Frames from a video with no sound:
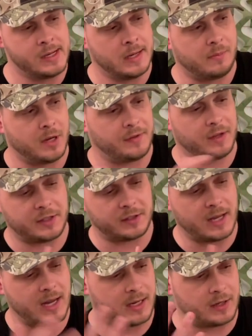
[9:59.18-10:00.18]
But this
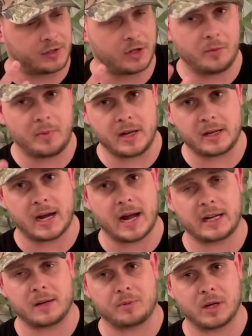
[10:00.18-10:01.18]
thing is so big,
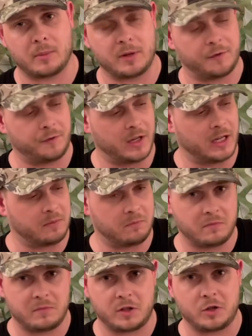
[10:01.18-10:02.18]
I could probably fit
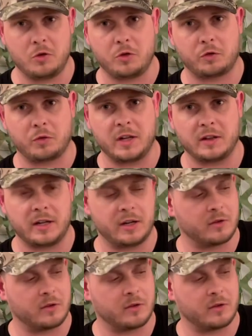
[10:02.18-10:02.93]
2-3 liter